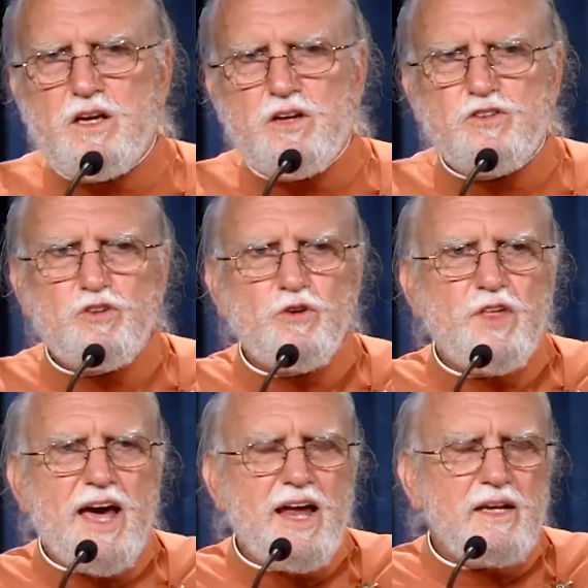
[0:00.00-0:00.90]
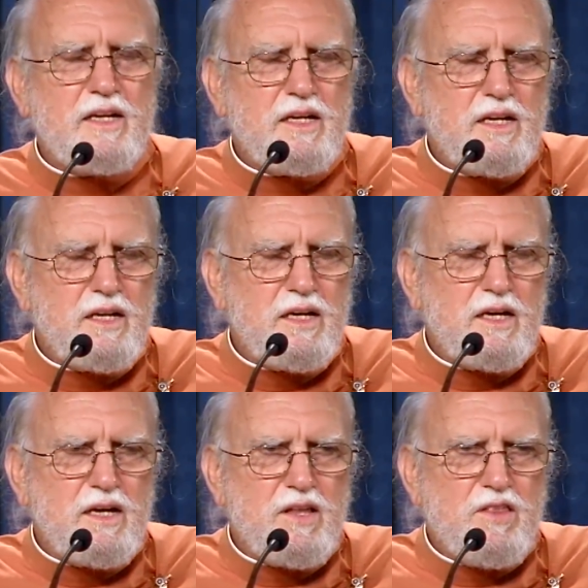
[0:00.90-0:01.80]
so that
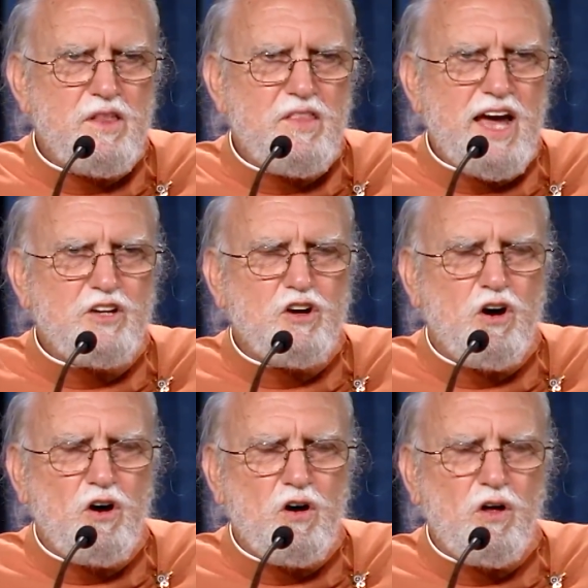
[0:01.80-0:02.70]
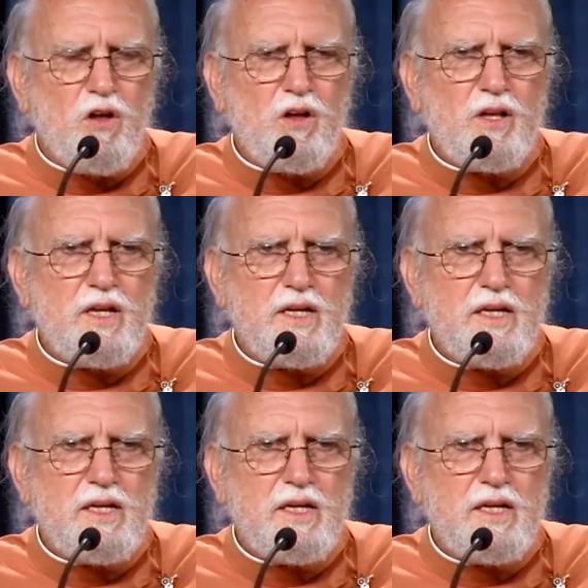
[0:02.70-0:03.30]
that call